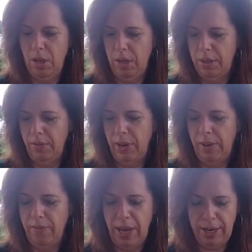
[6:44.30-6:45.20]
Let's see if I
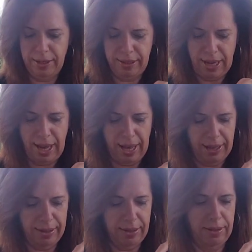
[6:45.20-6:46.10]
can find the
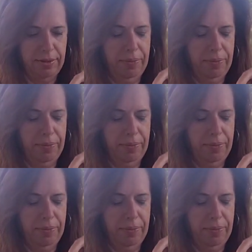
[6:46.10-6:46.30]
size.